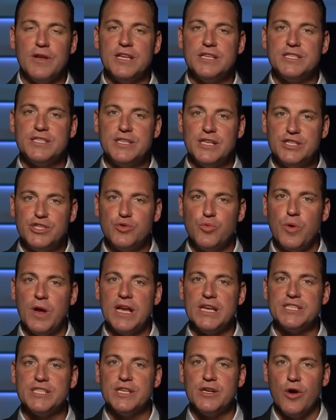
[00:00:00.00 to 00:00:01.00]

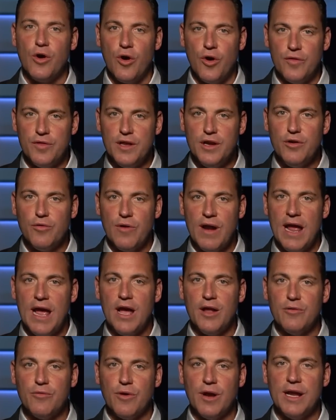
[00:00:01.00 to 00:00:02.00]
situation on the
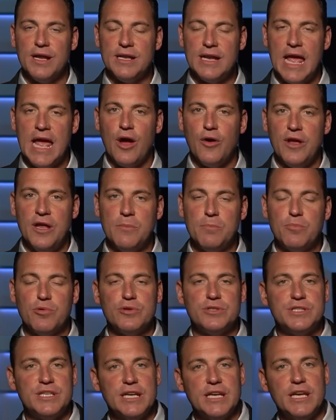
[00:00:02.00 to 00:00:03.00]
ground right now, in
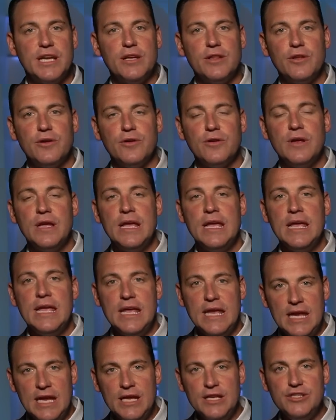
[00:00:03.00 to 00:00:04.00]
particular
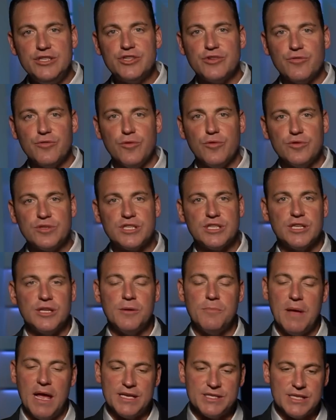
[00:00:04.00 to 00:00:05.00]
in
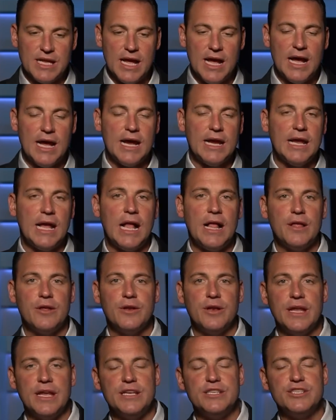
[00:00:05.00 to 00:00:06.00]
Jerusalem, as the high
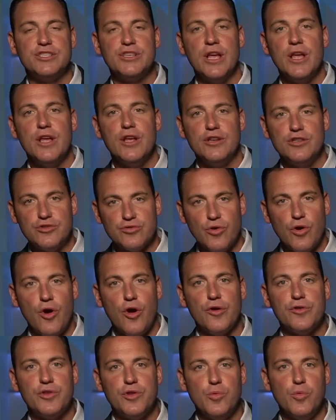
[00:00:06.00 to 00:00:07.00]
holidays
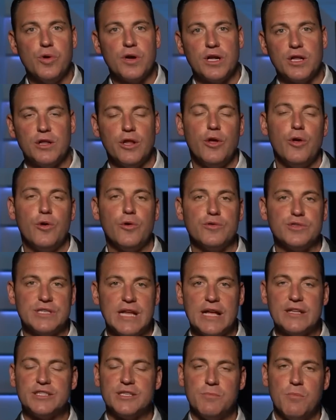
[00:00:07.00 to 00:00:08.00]
draw to a close.
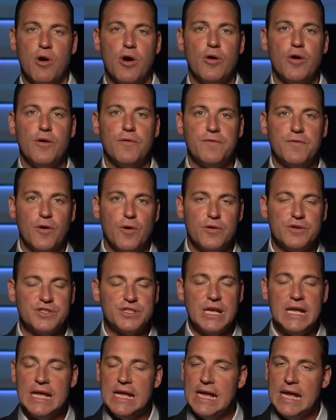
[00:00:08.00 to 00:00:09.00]
Now, tomorrow,
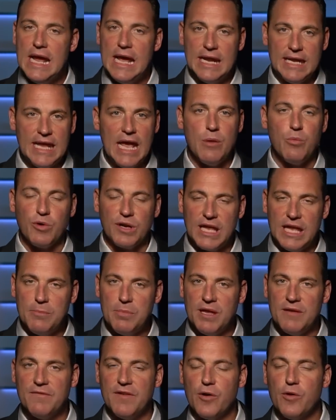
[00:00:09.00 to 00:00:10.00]
folks, and again, we're
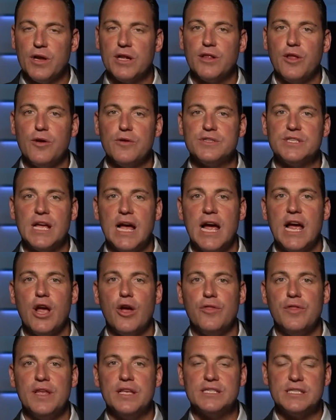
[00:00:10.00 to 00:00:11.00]
keeping a very close eye on this.